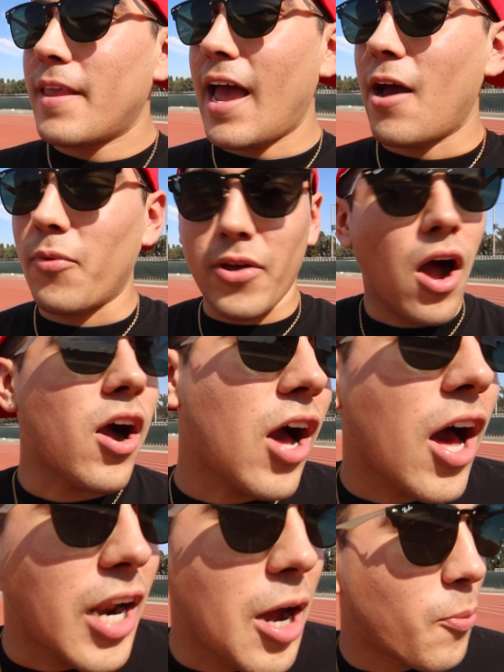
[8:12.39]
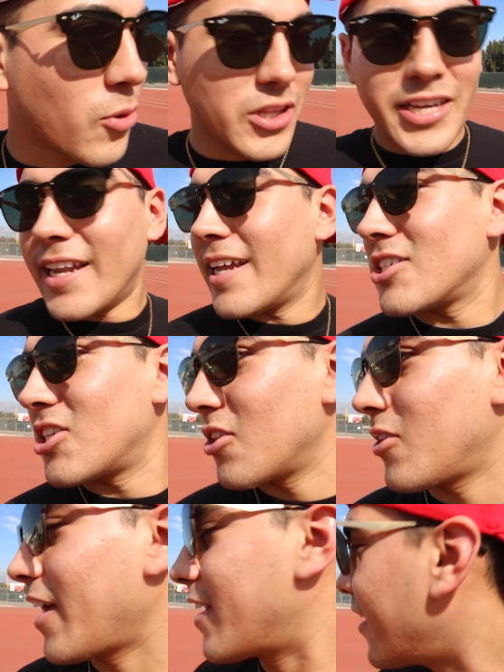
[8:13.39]
And we all got up, we're looking at each
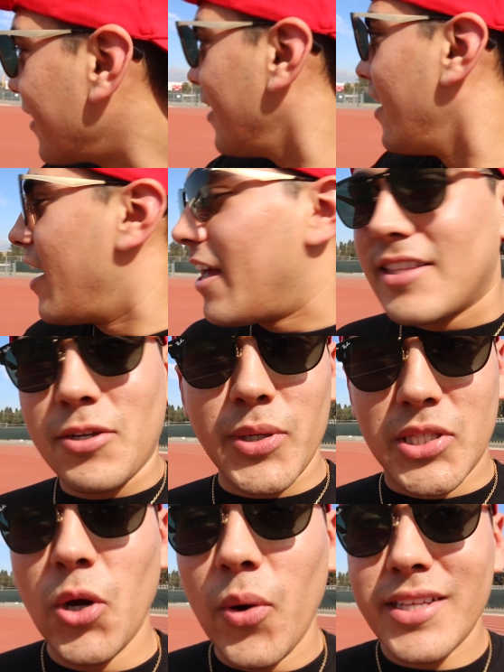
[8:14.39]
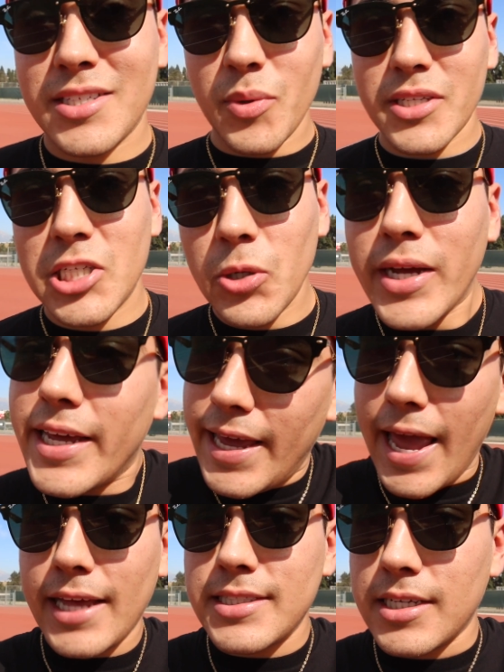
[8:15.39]
other like, yeah, did we do it? He
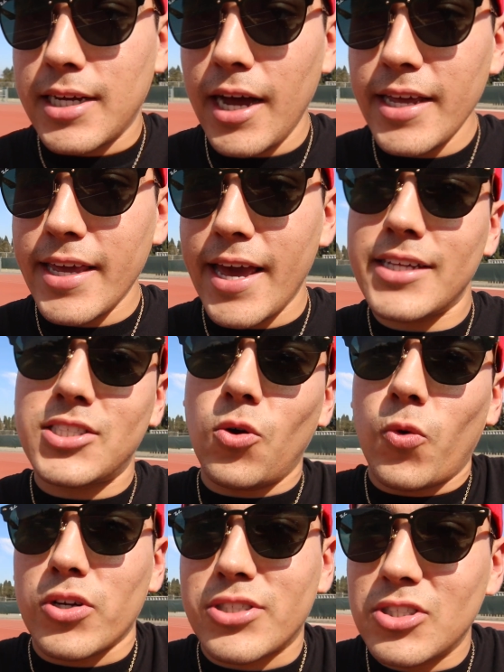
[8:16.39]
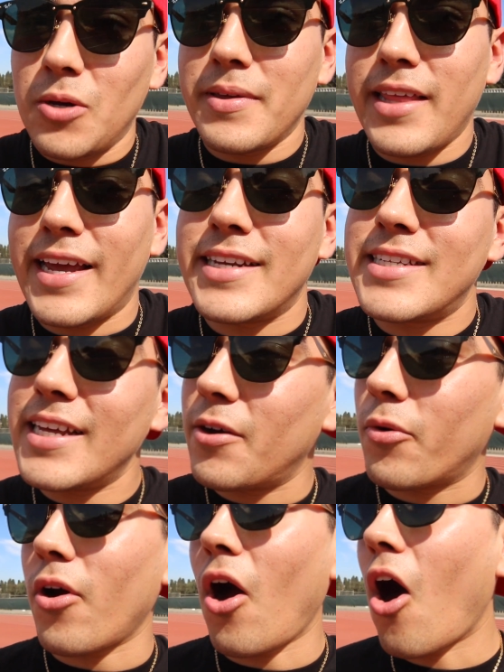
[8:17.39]
hasn't cut yet, so we're assuming that he did it.
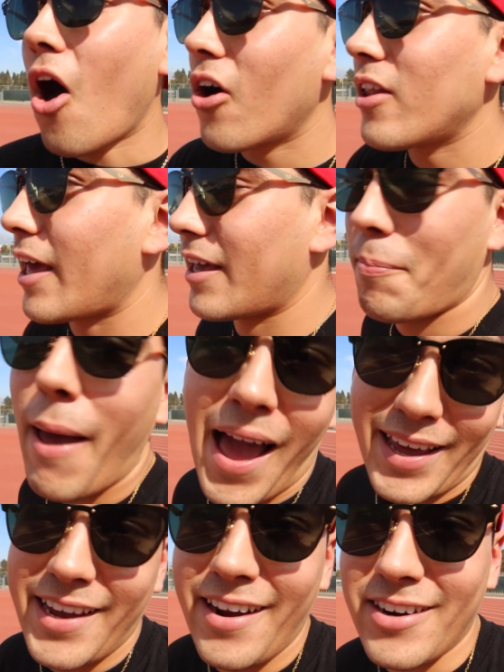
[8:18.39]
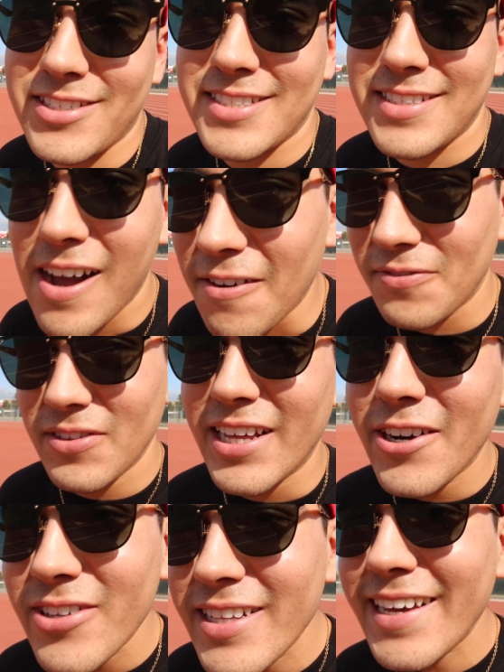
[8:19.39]
We're all like packing our stuff,
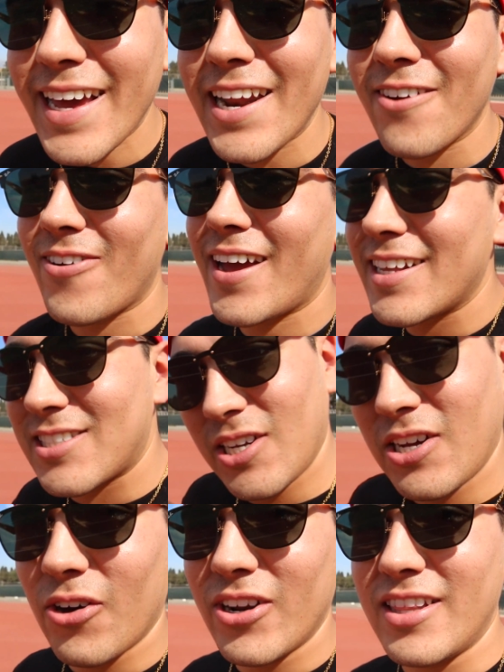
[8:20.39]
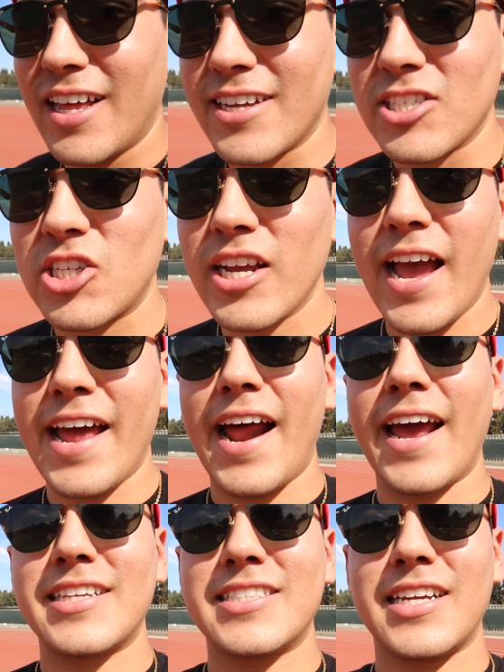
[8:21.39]
literally getting ready to go to lunch. And
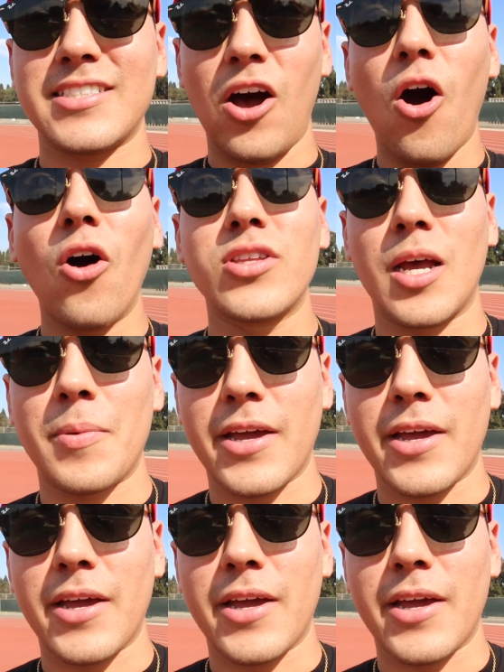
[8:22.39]
Ike says, hold up, you